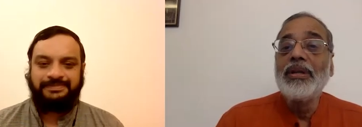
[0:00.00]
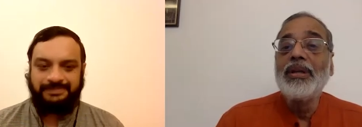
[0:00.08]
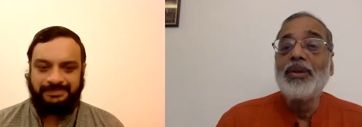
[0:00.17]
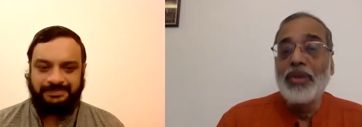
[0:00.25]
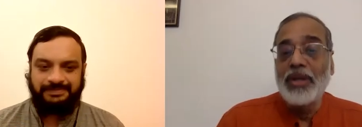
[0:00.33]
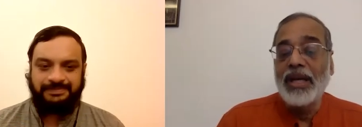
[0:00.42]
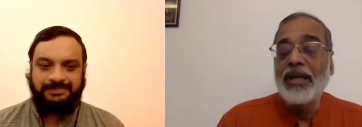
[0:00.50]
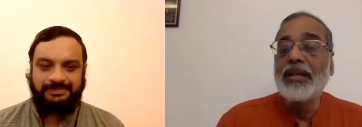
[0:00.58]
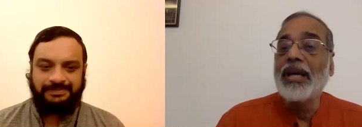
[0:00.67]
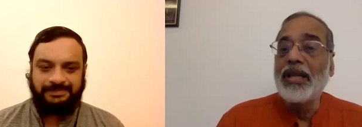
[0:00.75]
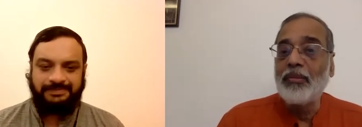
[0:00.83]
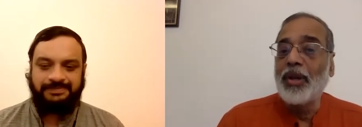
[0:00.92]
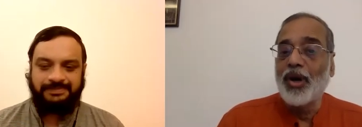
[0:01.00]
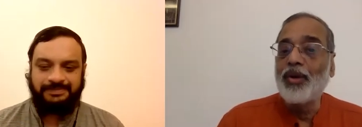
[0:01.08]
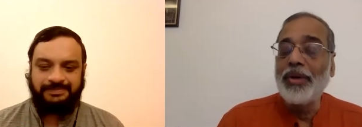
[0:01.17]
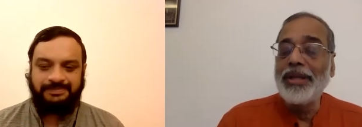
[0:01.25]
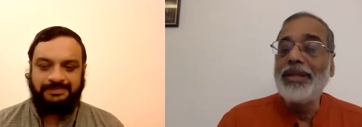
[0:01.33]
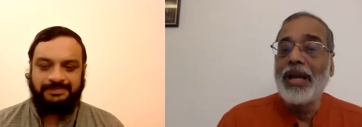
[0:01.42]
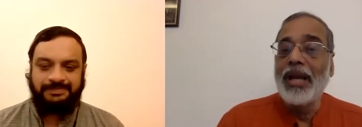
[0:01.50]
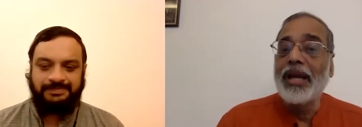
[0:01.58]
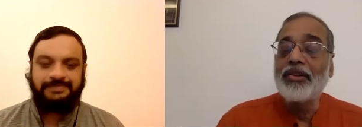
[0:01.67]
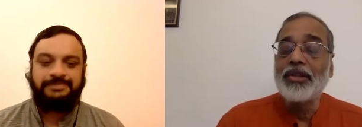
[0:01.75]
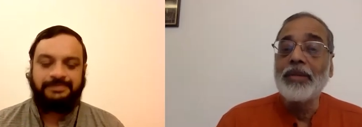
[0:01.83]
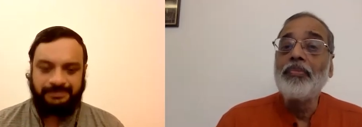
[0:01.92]
Speaker 1: to think that he may not win the
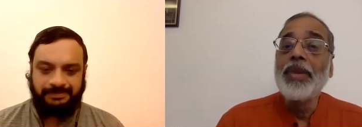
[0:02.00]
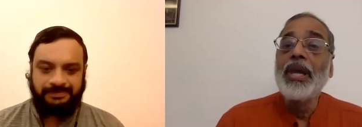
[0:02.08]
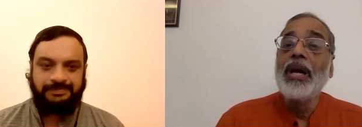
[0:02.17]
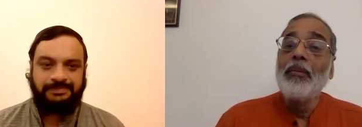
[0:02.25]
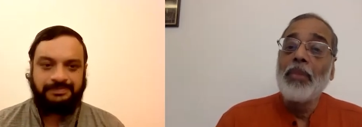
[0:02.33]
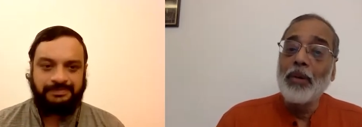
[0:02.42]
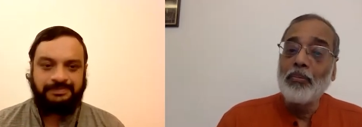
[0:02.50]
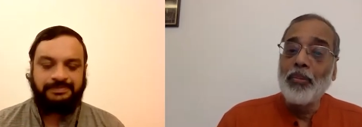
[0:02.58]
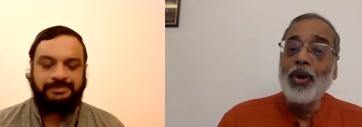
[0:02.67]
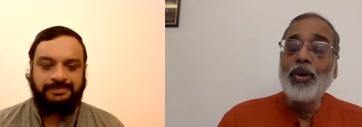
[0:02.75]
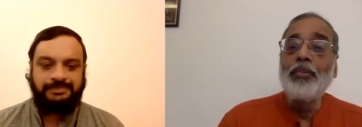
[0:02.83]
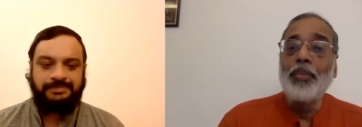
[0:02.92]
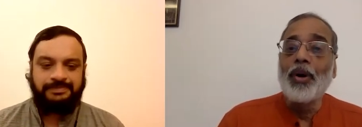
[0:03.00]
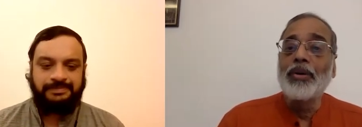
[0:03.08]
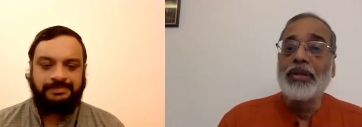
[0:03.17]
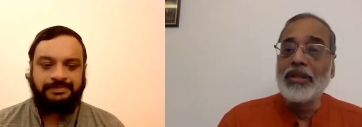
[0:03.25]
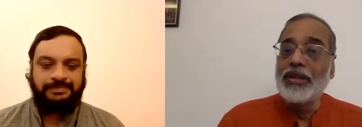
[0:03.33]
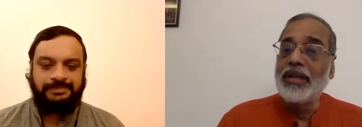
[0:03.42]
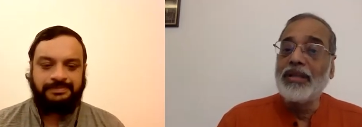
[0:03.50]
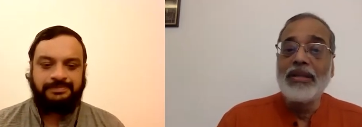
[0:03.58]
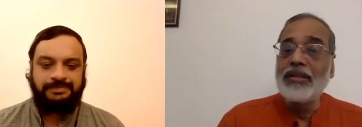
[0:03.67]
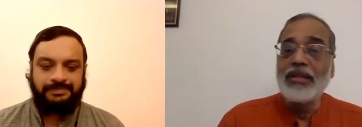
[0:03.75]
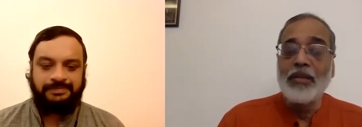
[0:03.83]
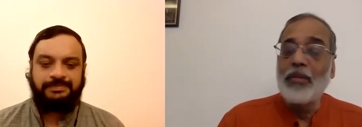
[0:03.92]
election. But more important, and this
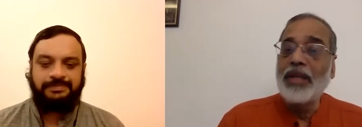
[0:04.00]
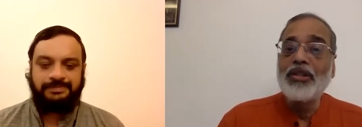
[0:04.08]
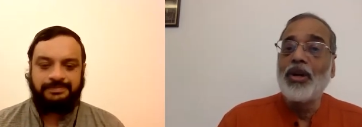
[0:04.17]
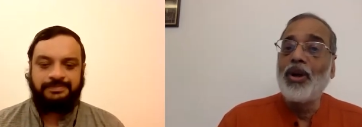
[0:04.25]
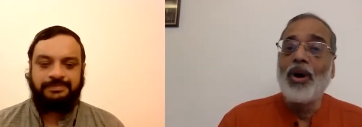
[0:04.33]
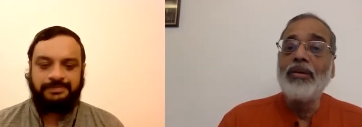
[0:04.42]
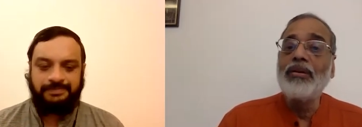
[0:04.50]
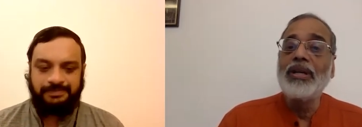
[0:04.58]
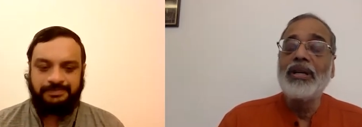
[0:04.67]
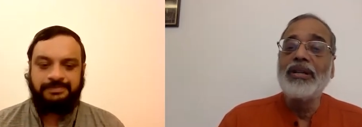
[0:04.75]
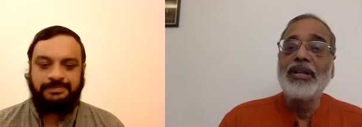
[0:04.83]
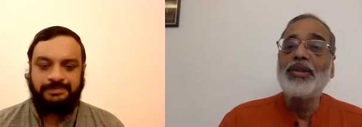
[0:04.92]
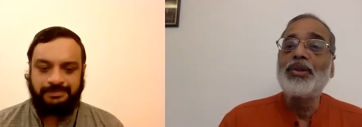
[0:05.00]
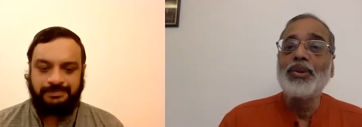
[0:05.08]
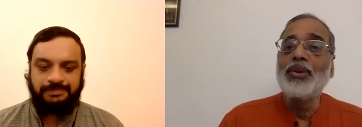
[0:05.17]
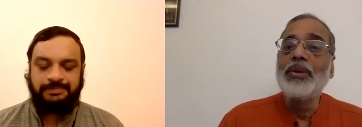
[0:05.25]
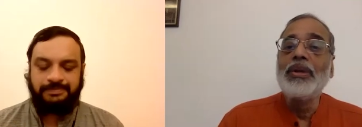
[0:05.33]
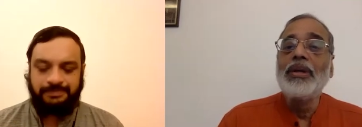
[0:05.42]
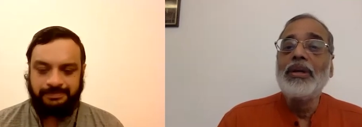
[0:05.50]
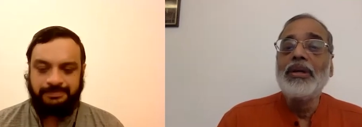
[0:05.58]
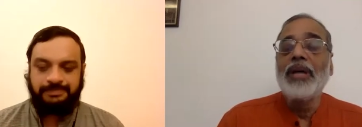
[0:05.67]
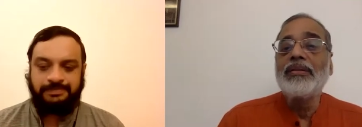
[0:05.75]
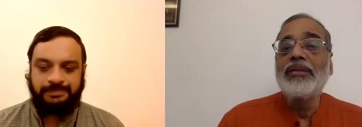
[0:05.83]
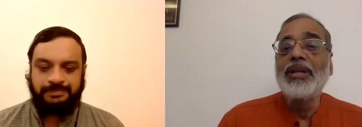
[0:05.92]
is a much longer issue,
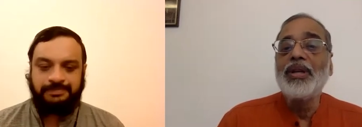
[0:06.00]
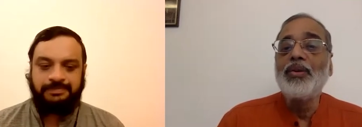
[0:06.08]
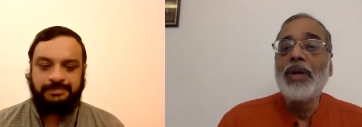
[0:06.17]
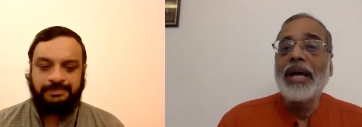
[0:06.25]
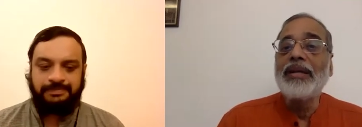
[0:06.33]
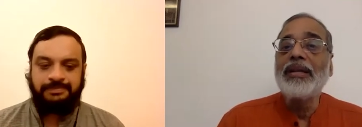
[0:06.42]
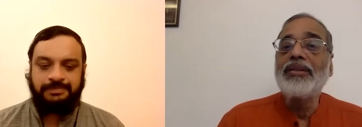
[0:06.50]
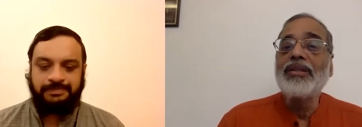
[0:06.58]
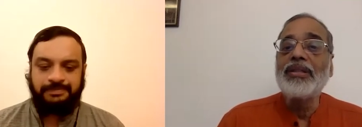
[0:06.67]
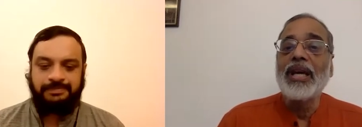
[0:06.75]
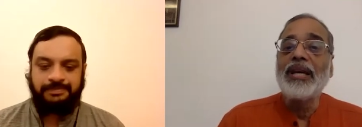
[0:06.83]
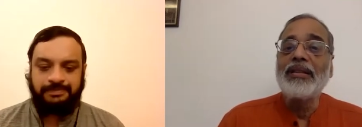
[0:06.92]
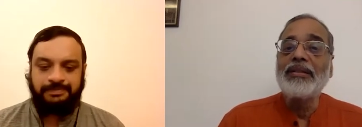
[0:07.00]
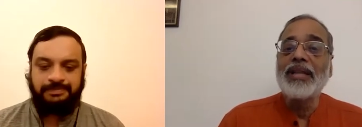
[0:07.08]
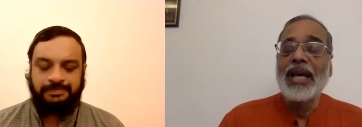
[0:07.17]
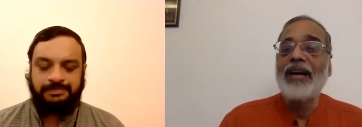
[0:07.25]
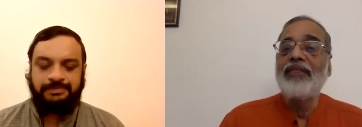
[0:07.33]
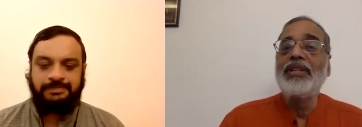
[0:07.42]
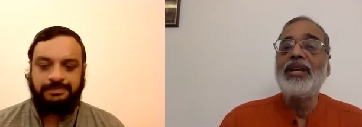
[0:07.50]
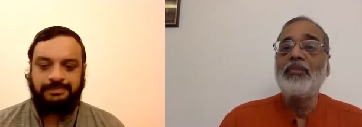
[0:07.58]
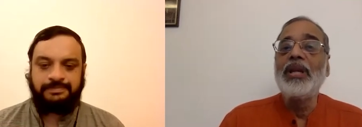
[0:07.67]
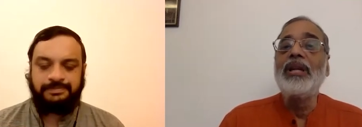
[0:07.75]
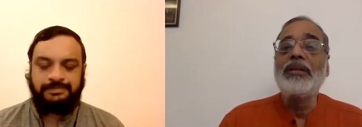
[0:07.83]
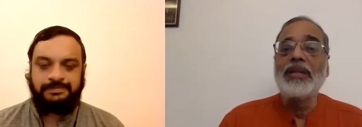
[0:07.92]
does the United States have the
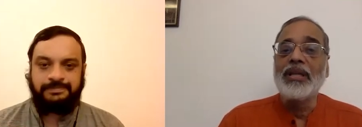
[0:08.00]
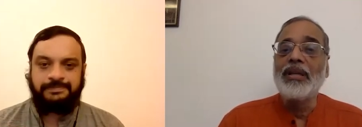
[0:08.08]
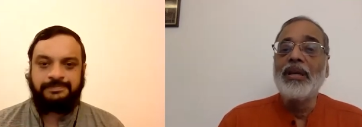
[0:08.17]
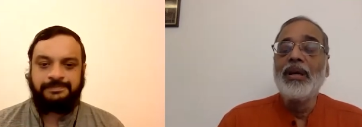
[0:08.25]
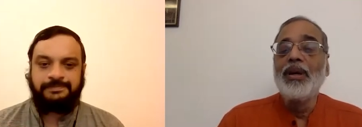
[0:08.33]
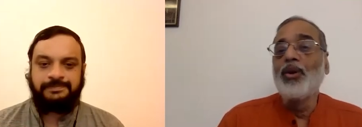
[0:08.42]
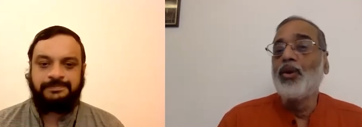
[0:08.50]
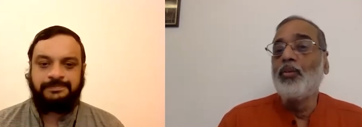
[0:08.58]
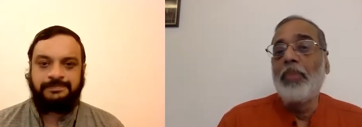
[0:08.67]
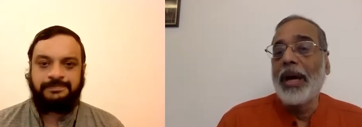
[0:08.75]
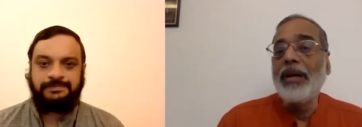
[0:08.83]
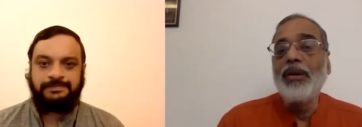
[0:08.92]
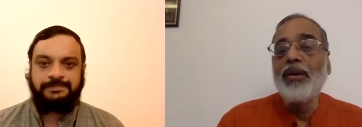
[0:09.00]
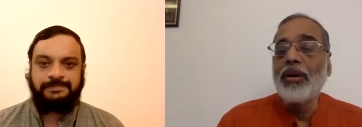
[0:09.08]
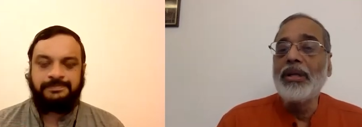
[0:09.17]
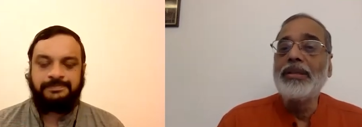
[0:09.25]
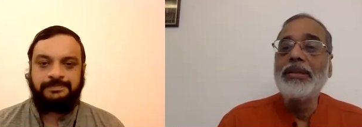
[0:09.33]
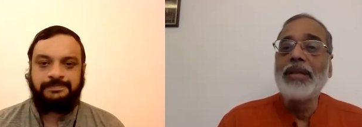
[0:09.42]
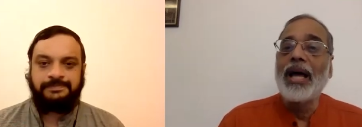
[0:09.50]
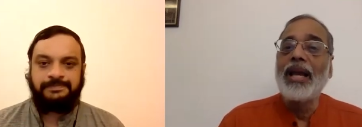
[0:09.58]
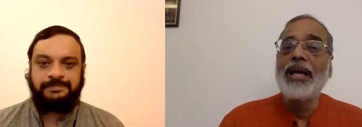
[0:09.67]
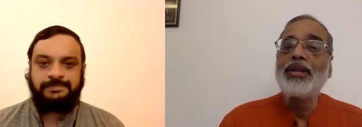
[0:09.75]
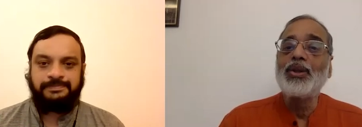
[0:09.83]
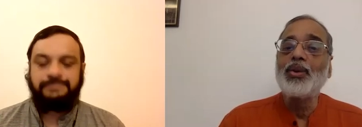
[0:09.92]
ability to bend all its
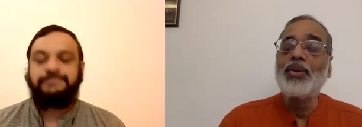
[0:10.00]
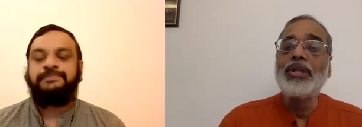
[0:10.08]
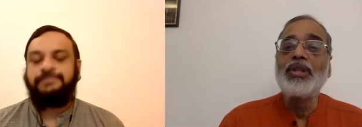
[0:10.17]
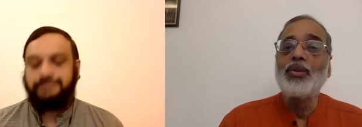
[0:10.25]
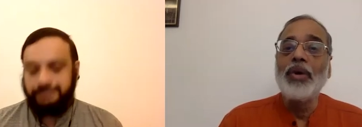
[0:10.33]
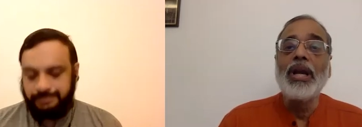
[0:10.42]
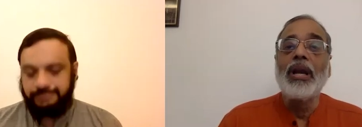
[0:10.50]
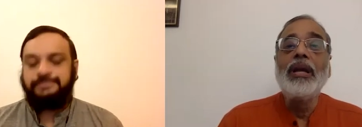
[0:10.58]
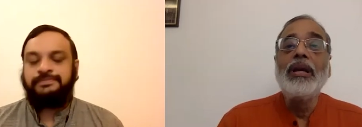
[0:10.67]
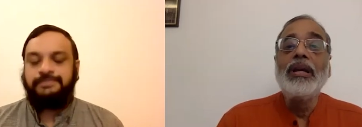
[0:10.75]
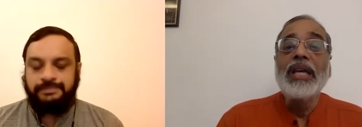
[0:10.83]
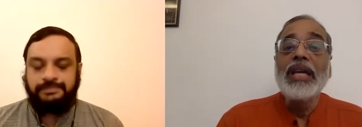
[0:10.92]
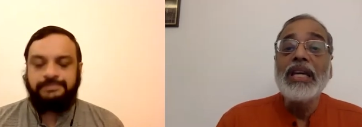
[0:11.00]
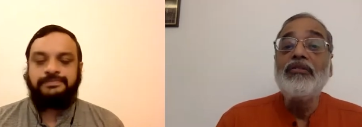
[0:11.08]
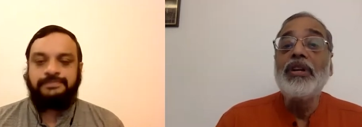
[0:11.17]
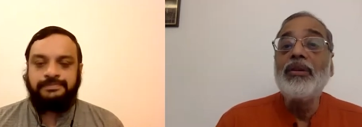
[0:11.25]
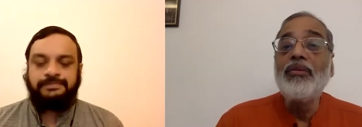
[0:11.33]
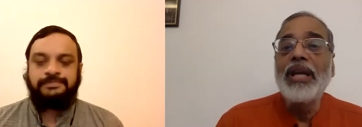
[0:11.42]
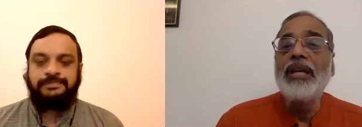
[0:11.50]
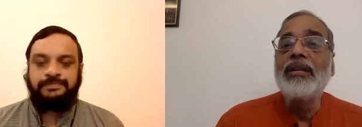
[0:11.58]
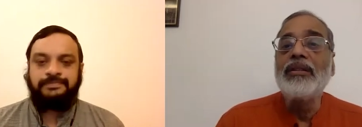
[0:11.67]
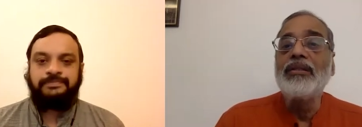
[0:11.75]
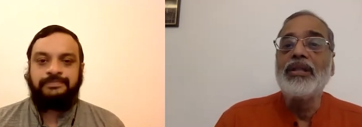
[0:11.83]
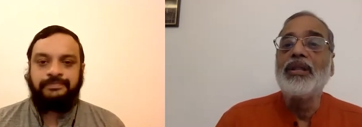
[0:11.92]
allies to its will, even when it
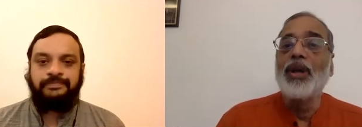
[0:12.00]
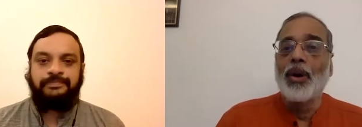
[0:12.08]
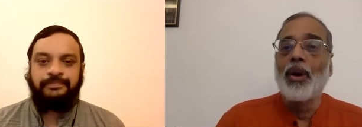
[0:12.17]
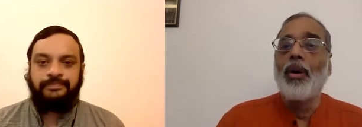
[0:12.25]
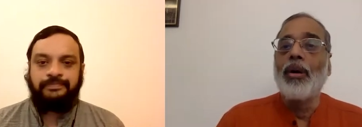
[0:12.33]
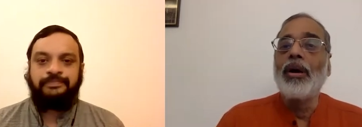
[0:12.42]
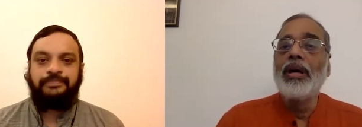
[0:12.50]
is in the wrong?